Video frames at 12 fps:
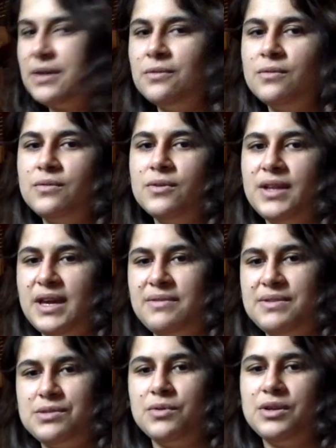I don't really have
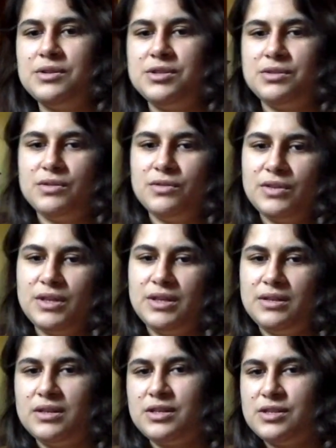these in order, just thread
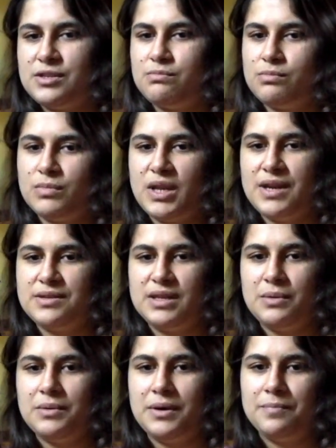just as they
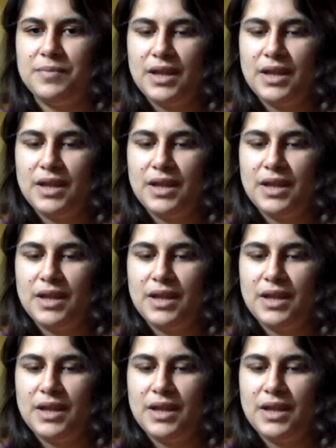were.